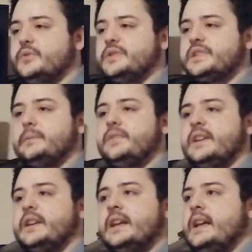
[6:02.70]
doing the same
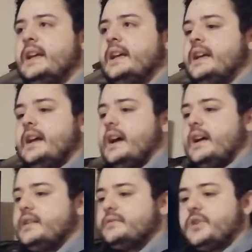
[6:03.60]
thing.
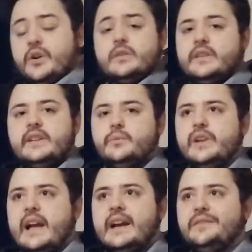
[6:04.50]
Currently,
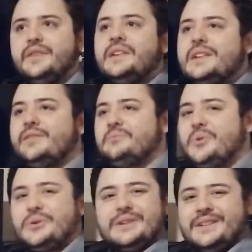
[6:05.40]
we have even
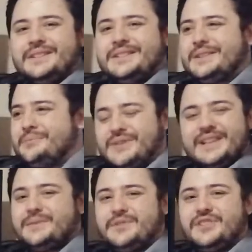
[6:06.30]
more
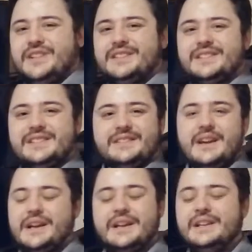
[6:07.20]
complex machines
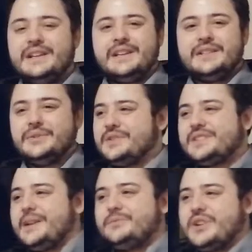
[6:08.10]
doing the
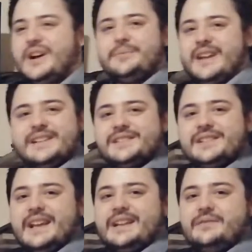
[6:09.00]
same job as
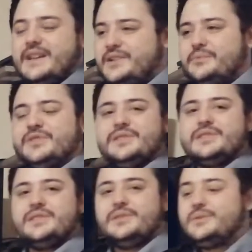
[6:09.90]
that humans
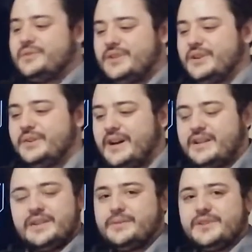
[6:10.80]
used to do,
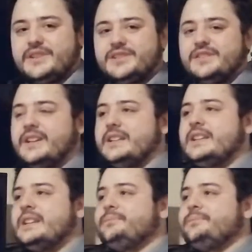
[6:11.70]
on the production line.